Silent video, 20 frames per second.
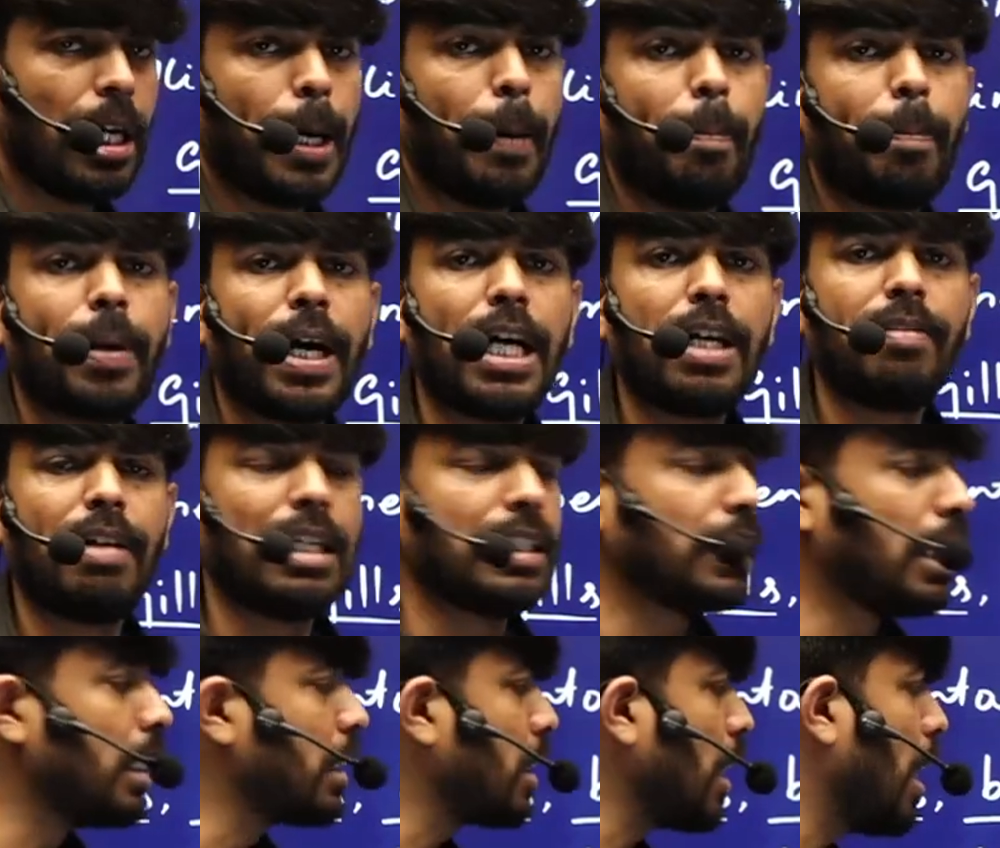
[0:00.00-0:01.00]
Blood
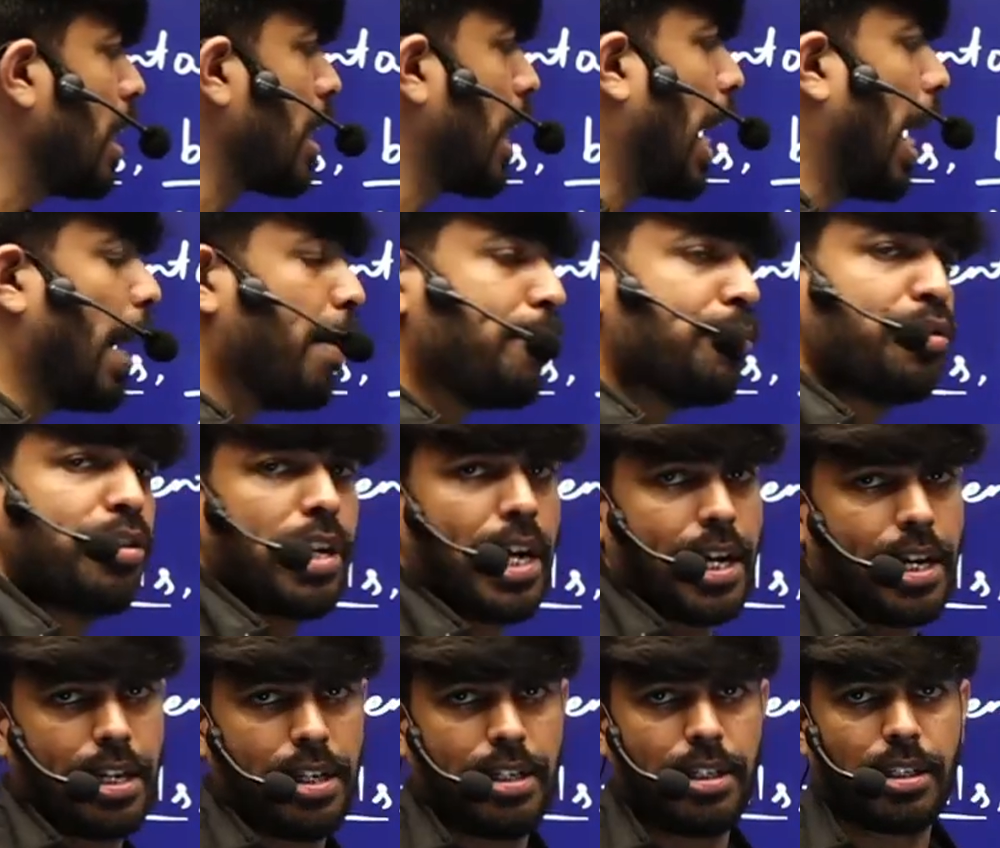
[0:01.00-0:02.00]
vessels are
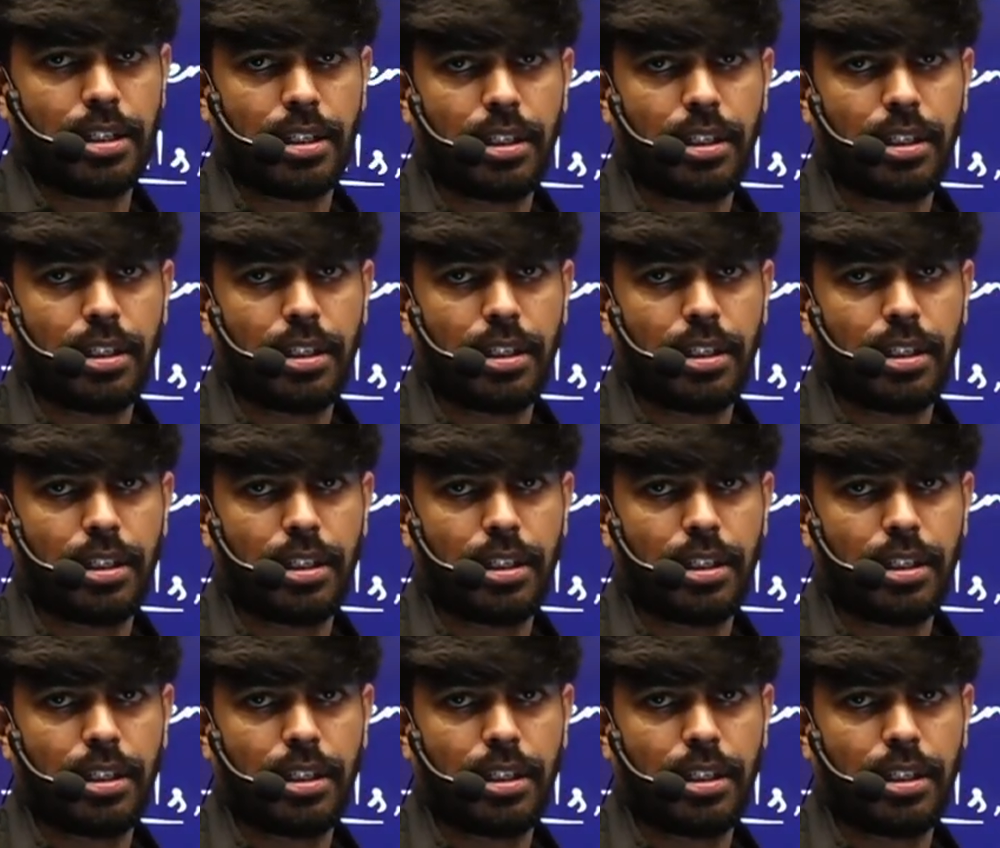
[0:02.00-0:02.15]
absent.